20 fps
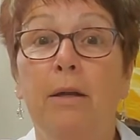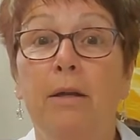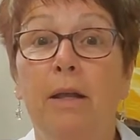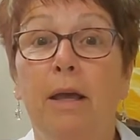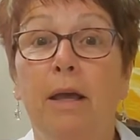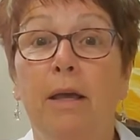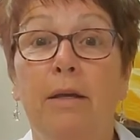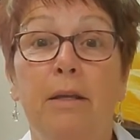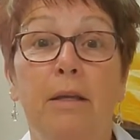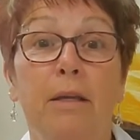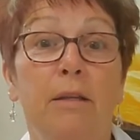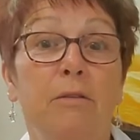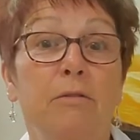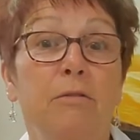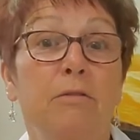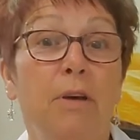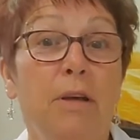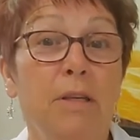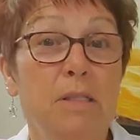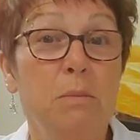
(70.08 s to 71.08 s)
an
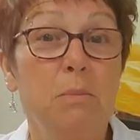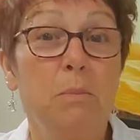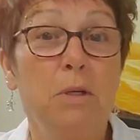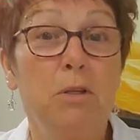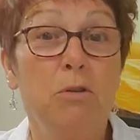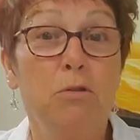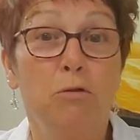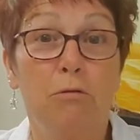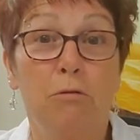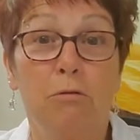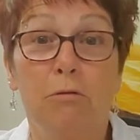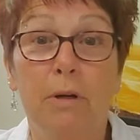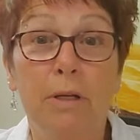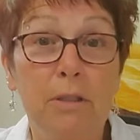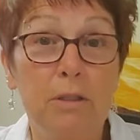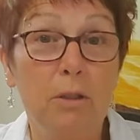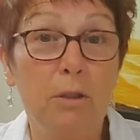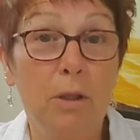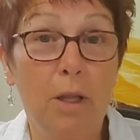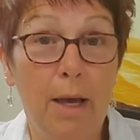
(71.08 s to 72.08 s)
investment
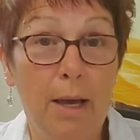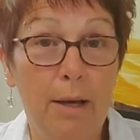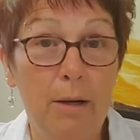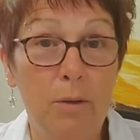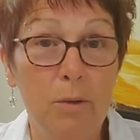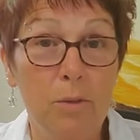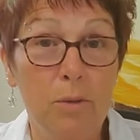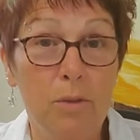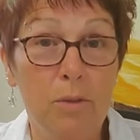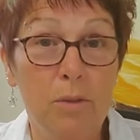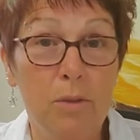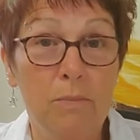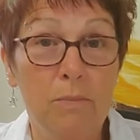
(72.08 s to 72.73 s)
rental house.